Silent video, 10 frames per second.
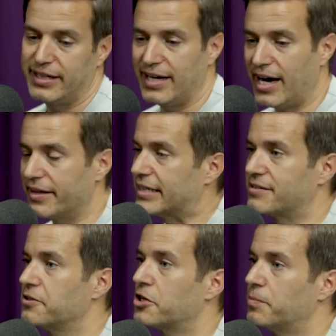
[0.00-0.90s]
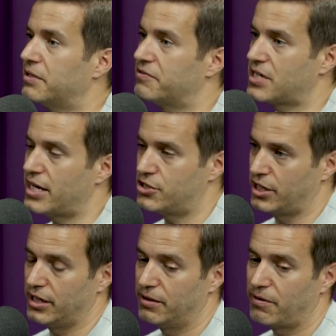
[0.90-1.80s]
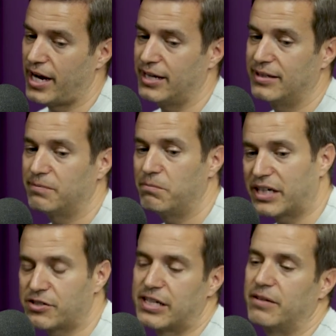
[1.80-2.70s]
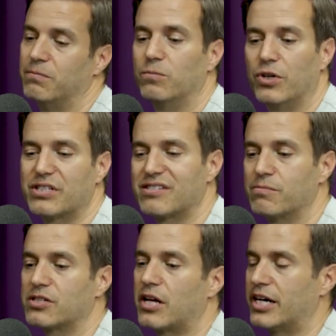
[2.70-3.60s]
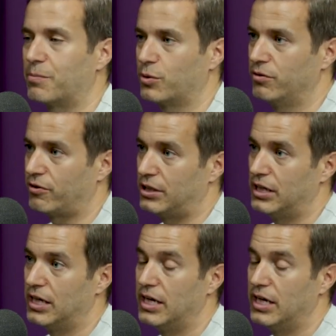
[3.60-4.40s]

Yeah, that's a little bit of attention, right? Mixed in with some slight approval.